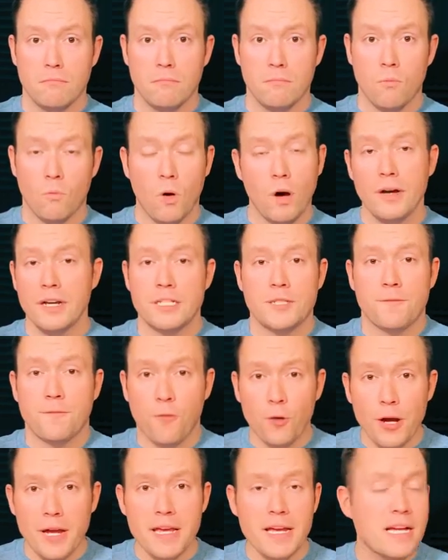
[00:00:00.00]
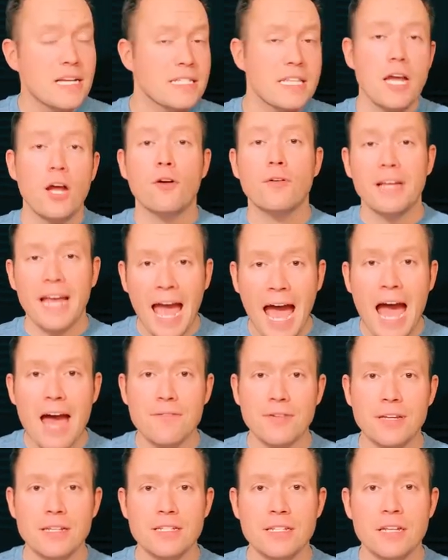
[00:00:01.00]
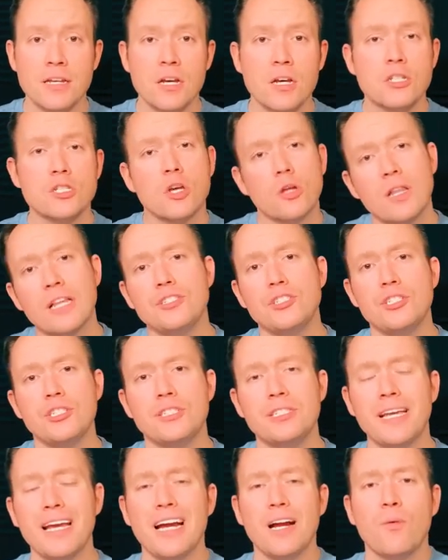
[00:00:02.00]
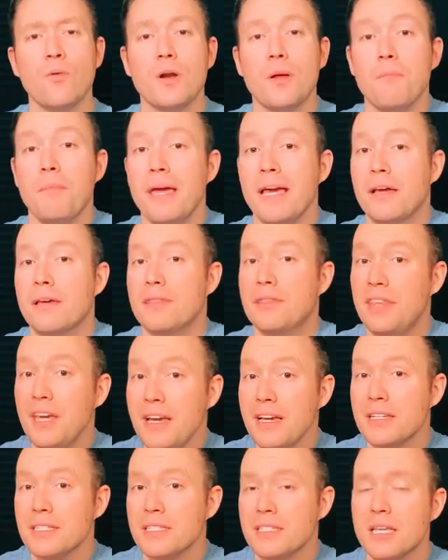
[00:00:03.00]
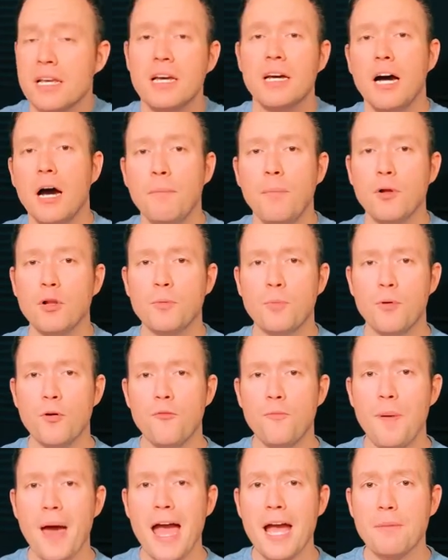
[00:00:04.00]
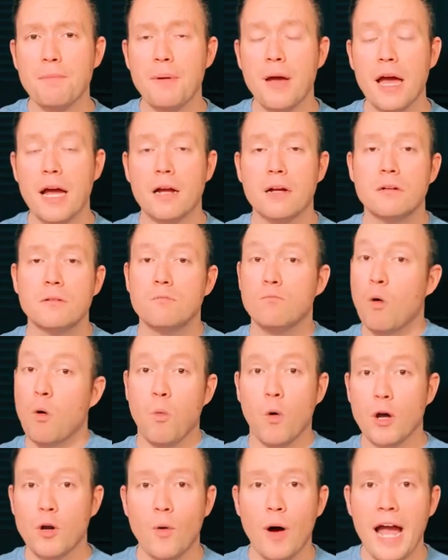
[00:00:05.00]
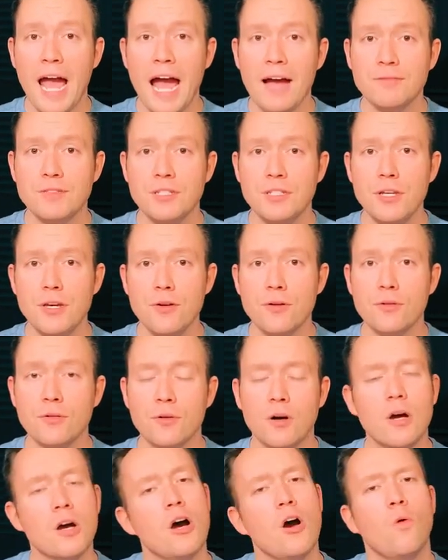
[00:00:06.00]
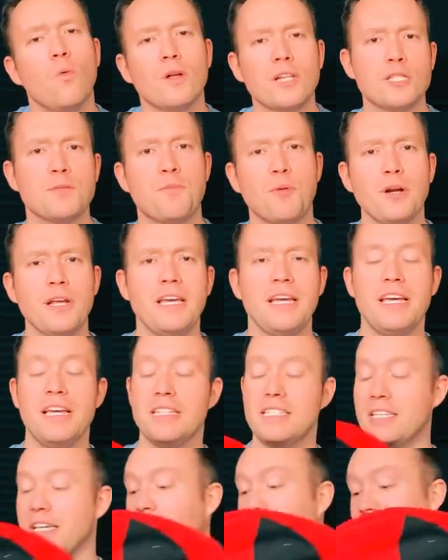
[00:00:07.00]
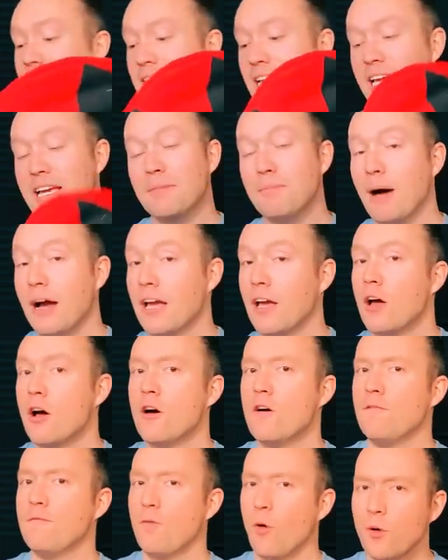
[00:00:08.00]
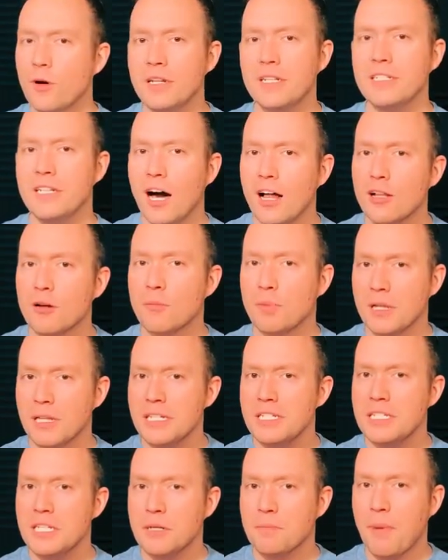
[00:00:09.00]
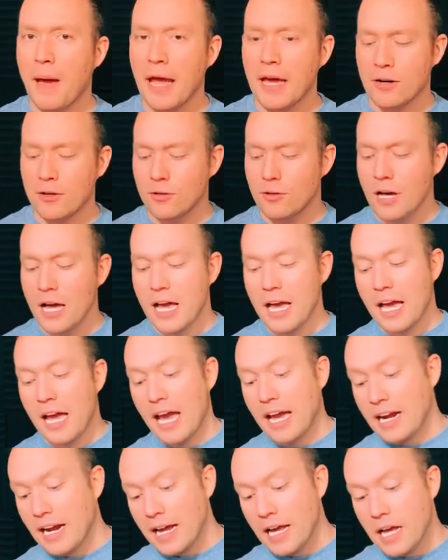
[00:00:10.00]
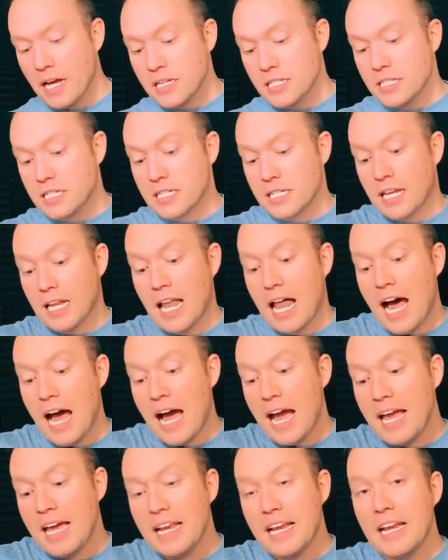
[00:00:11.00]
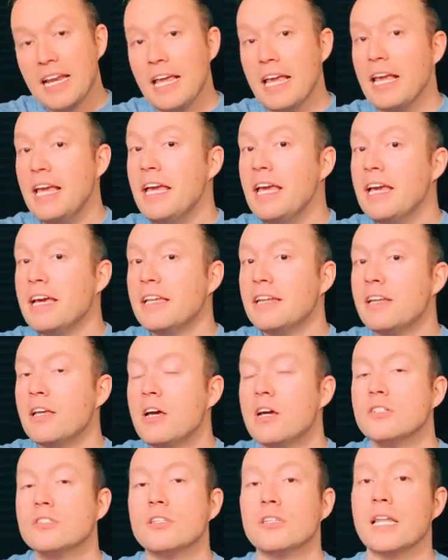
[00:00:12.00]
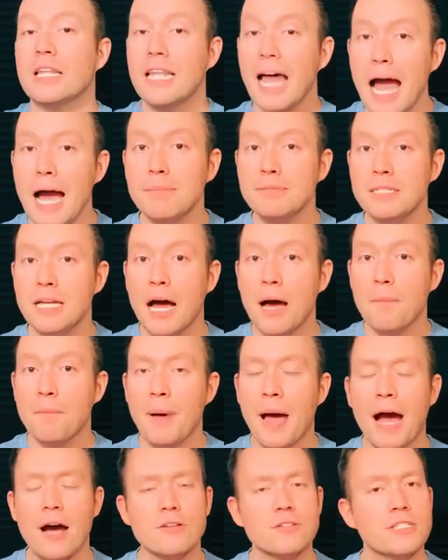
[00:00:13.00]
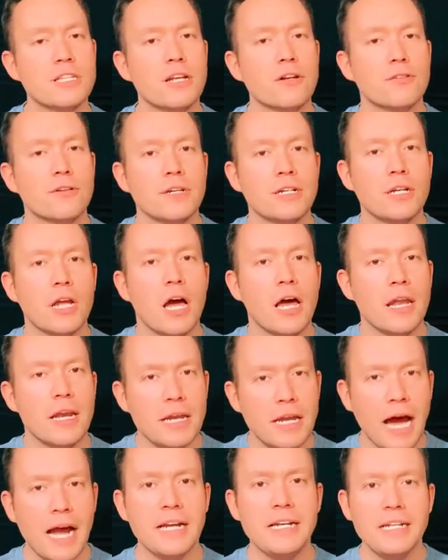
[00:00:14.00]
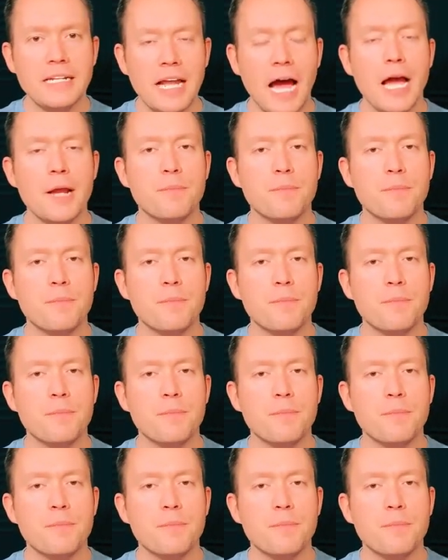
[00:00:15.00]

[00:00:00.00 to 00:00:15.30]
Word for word: Well, it's free because they already have it. So let's just say I want to make this a bulletproof backpack. Well, what do I have to do? Well, it's pretty easy. I take my forty dollar ballistic panel and I slide it in to the laptop pouch that are in ninety-nine